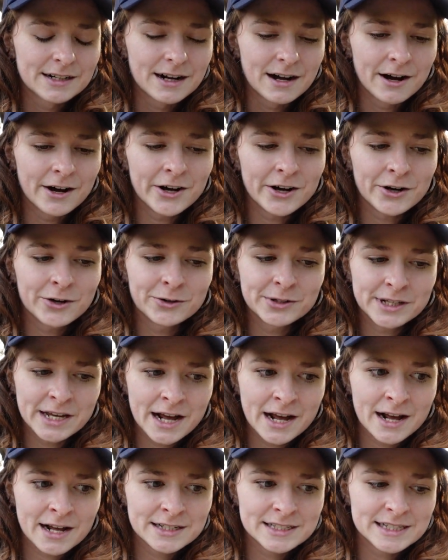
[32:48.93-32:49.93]
Oh
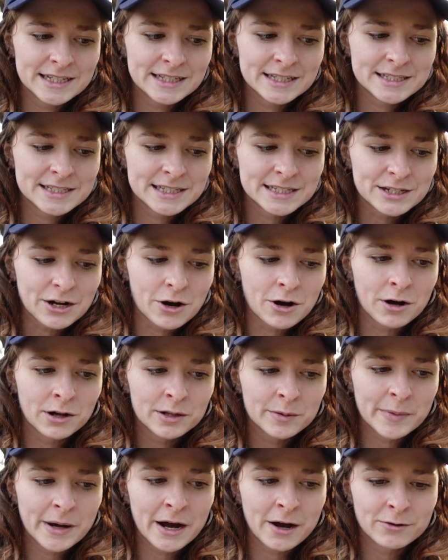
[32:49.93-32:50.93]
yeah, see, this is all
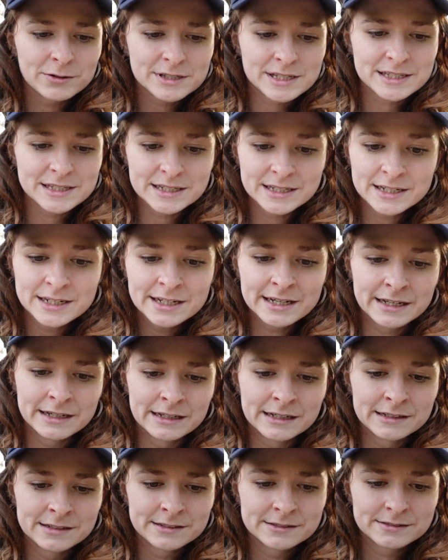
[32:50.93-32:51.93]
about
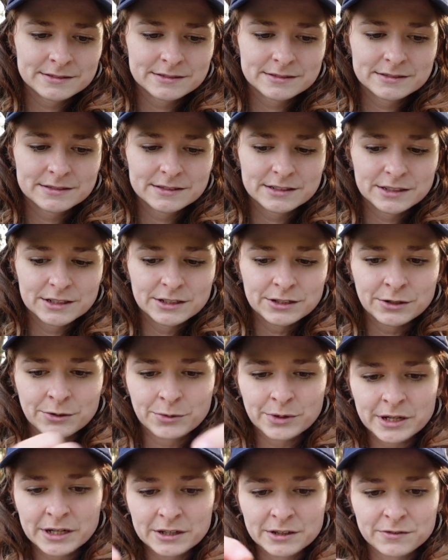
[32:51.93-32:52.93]
seeing. You know,
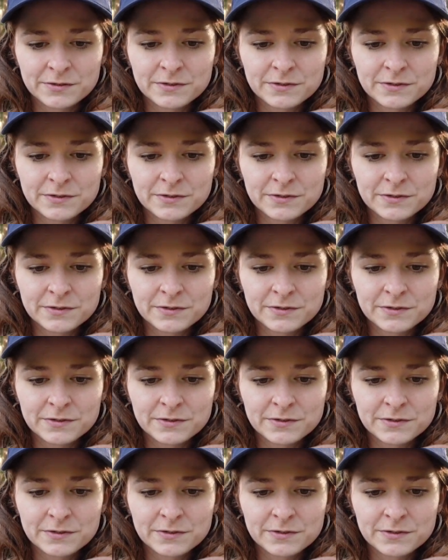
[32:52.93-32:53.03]
we had the